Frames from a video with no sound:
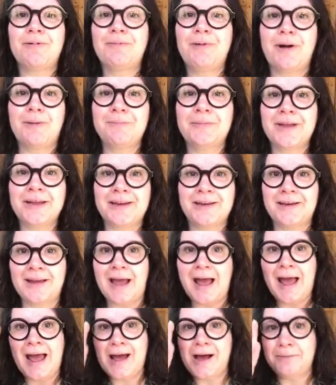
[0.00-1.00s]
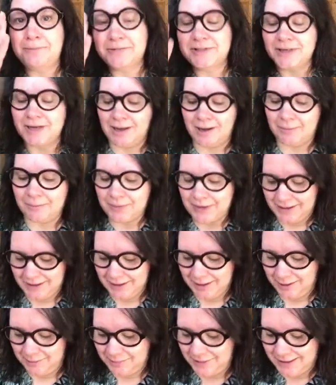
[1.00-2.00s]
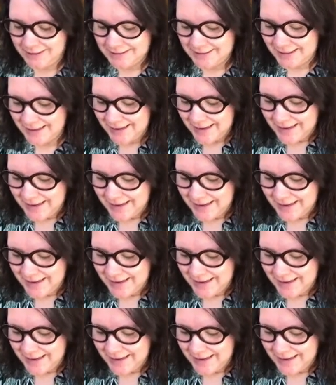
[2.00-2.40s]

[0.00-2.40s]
Pumpkin amped up a little bit.